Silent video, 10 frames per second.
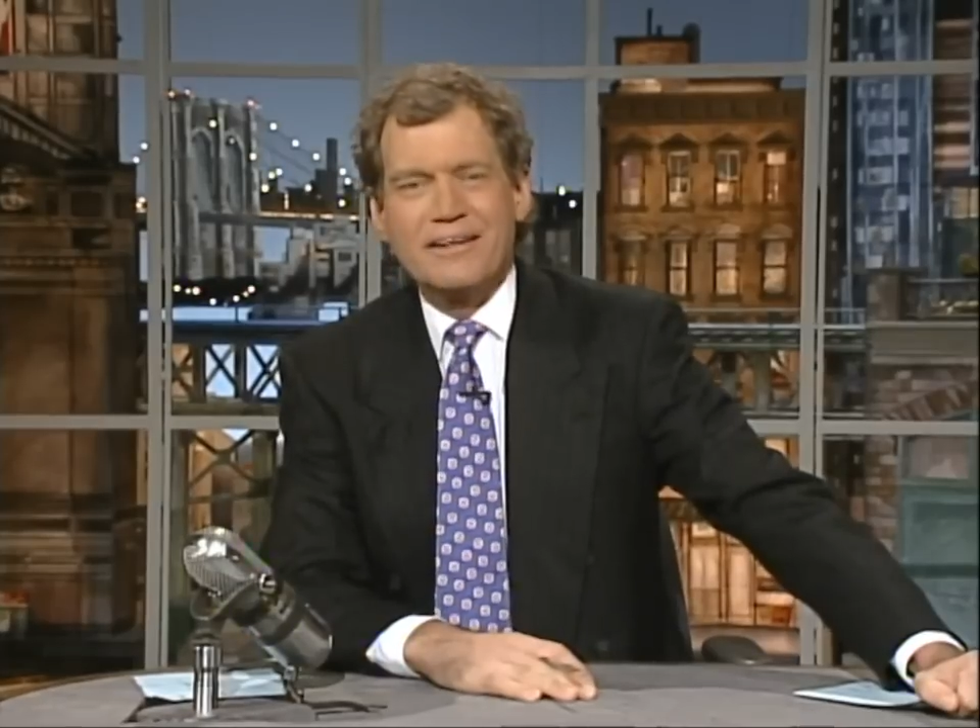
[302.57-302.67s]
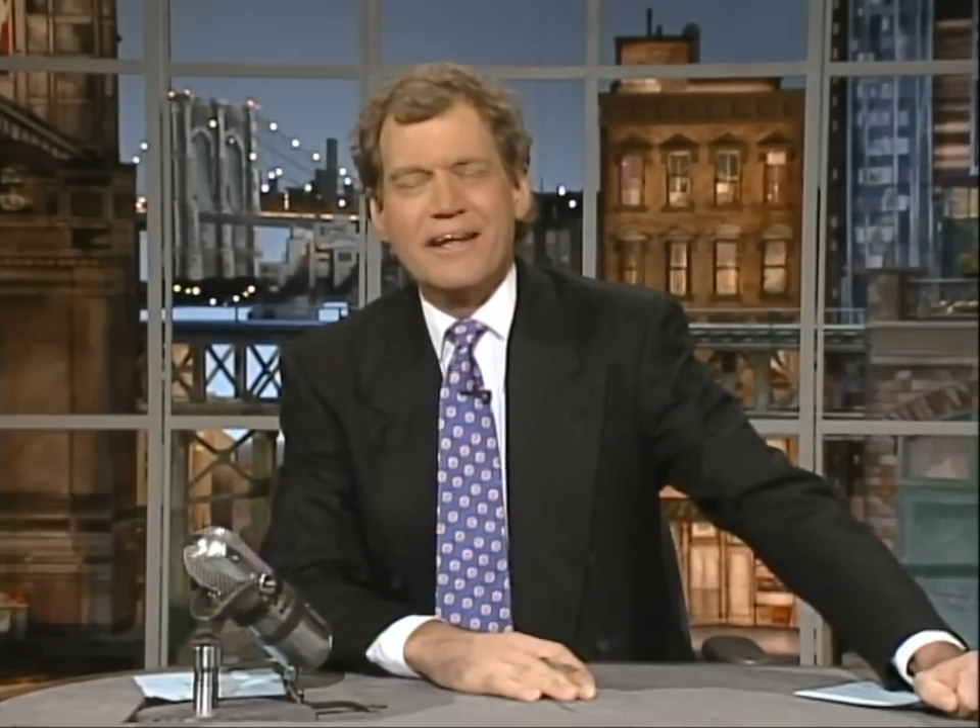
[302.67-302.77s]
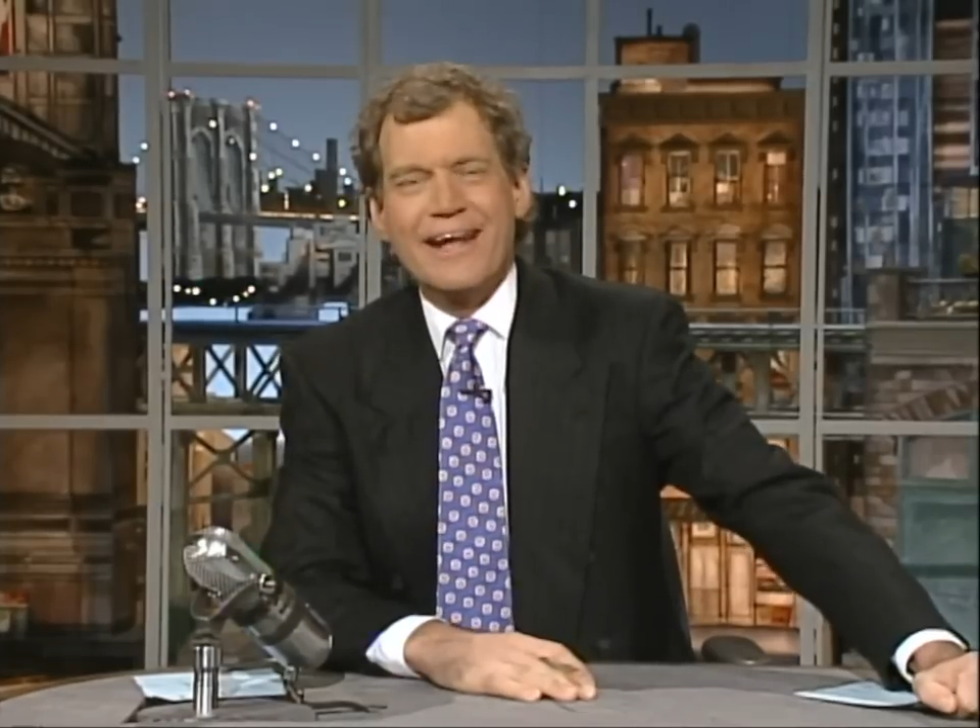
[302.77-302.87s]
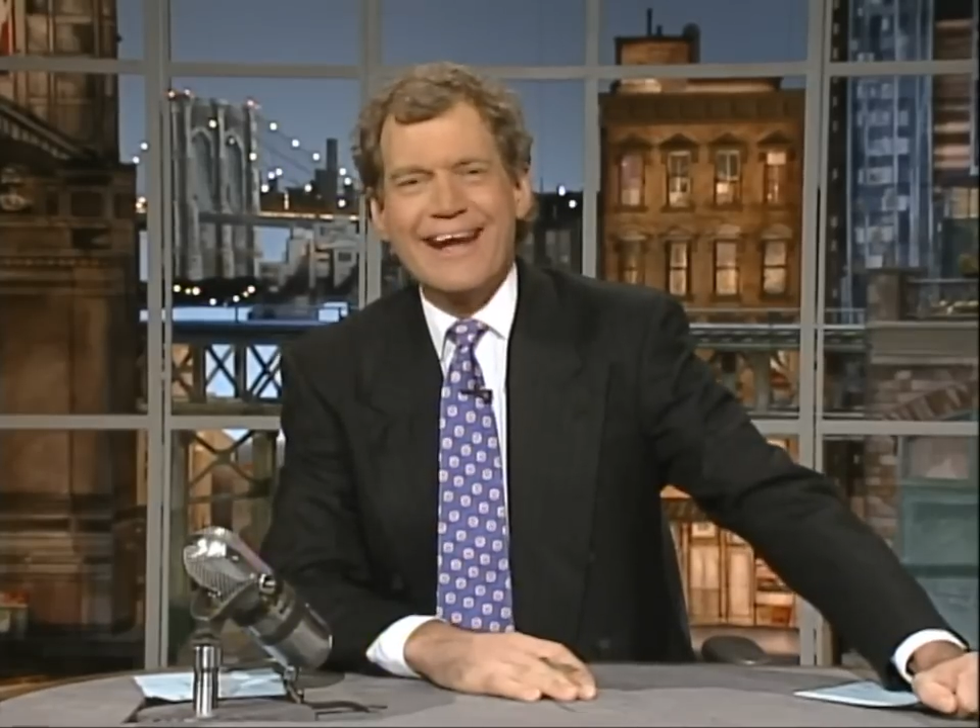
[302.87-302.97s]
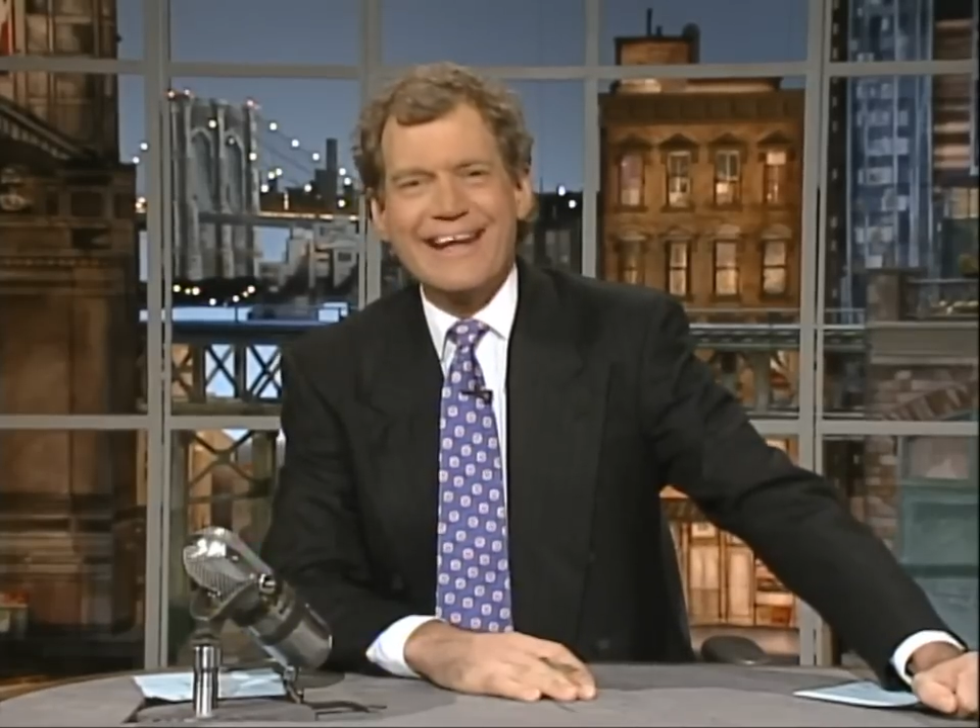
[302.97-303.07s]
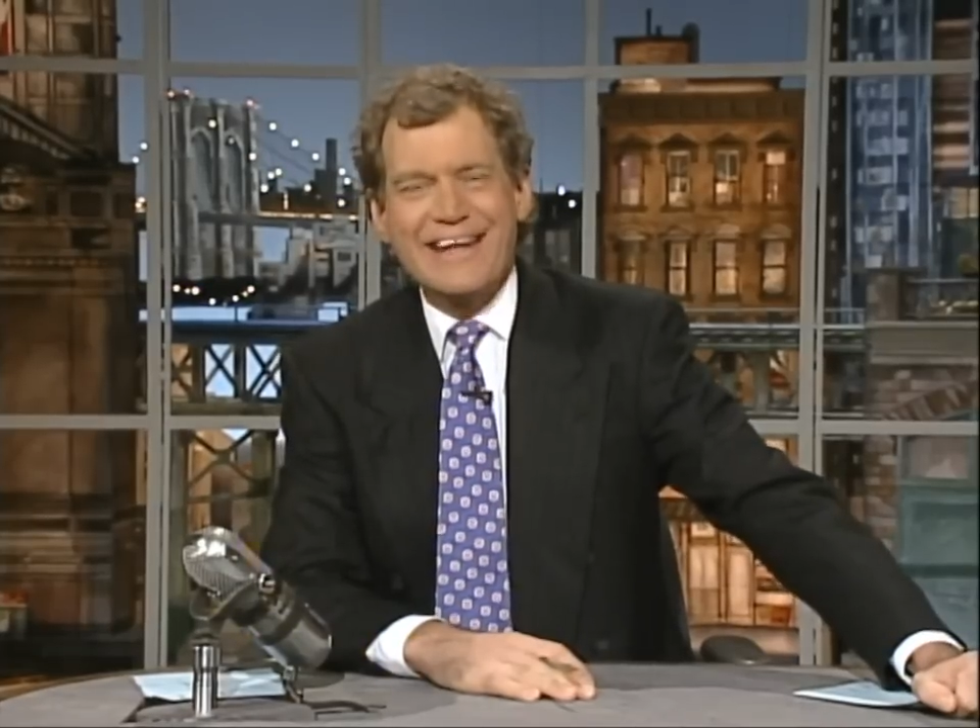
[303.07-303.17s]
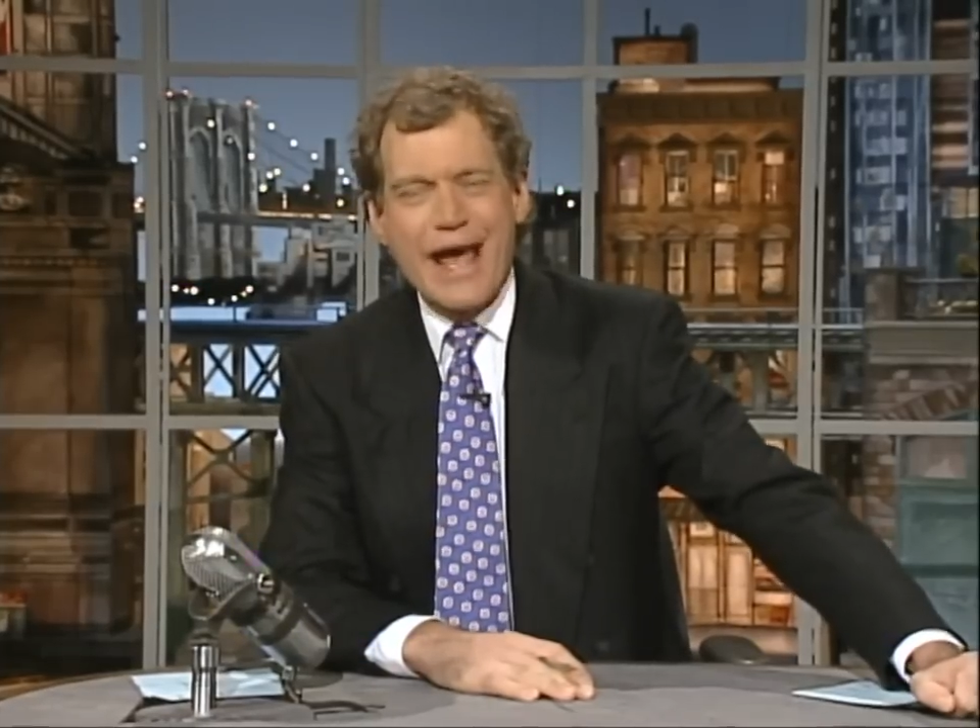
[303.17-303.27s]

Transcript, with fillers: did any